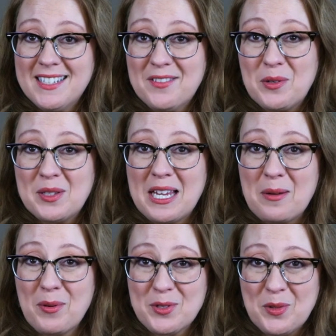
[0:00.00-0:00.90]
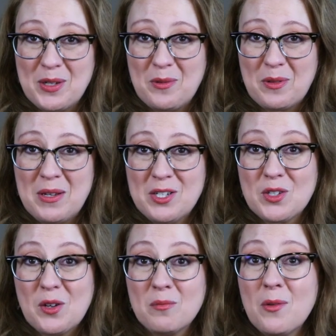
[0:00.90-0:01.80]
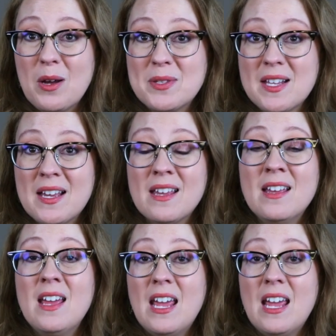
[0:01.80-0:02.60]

If you would like a personal reading with me, just go to my website,